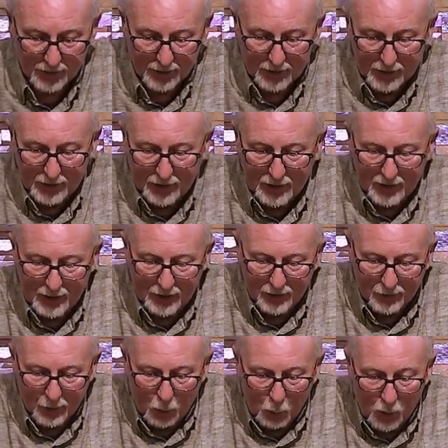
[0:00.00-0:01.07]
uh,
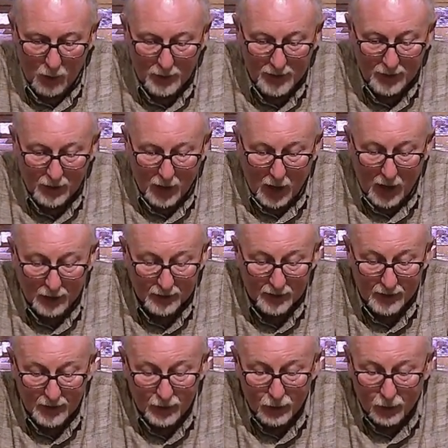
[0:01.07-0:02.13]
the woman caught in
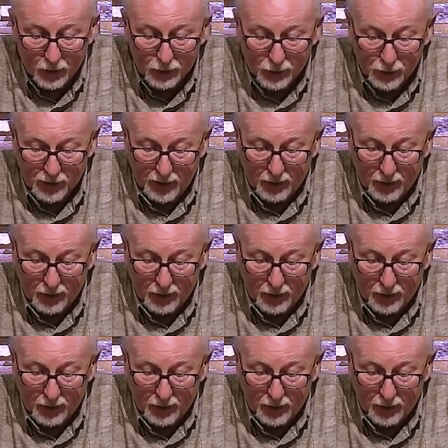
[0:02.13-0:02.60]
adultery.